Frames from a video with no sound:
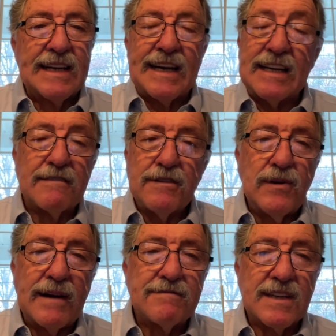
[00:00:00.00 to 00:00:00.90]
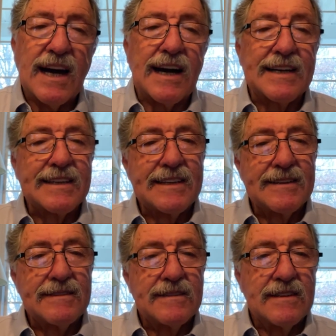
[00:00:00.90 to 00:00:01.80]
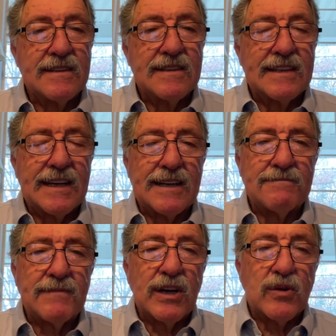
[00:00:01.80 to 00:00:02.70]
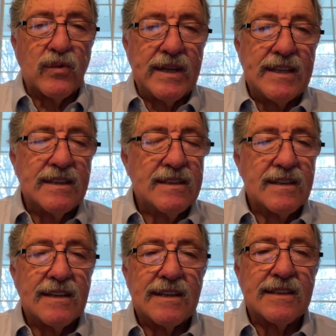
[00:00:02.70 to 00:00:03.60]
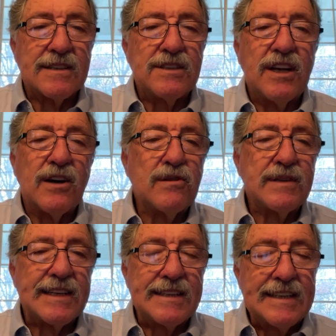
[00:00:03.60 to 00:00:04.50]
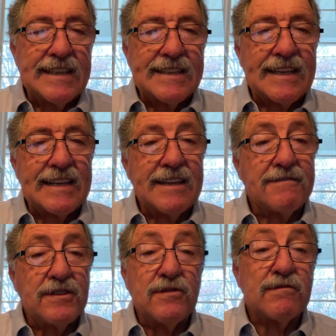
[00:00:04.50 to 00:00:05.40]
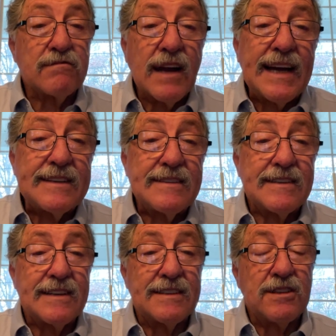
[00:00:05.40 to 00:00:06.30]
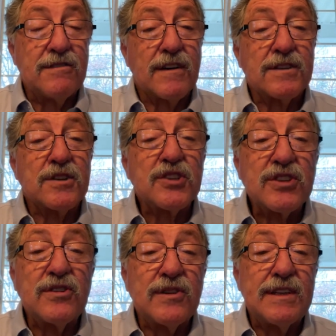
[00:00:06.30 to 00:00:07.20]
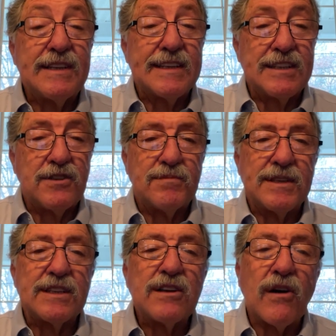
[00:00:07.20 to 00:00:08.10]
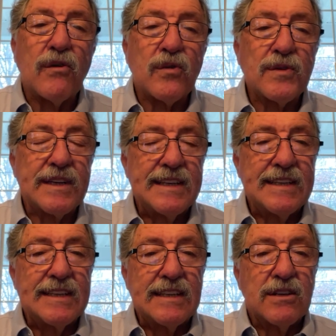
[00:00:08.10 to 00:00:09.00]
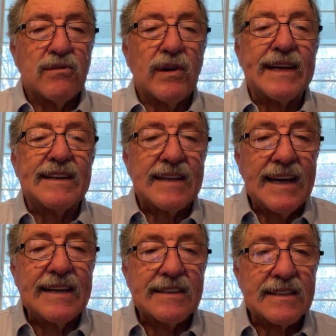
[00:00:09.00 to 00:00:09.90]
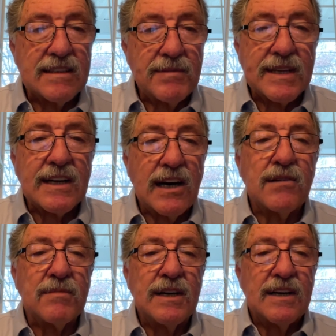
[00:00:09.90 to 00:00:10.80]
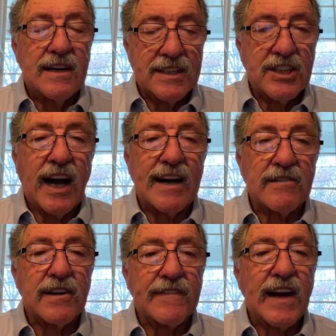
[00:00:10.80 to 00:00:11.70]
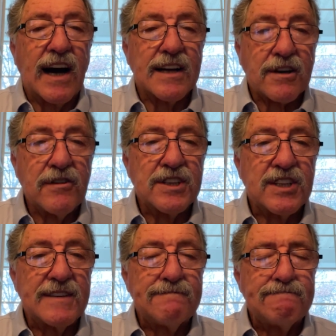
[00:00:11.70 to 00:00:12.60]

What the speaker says: And if you have not, we know that if you've read and you've understood and you've been told what it takes to become a child of God, a Christian,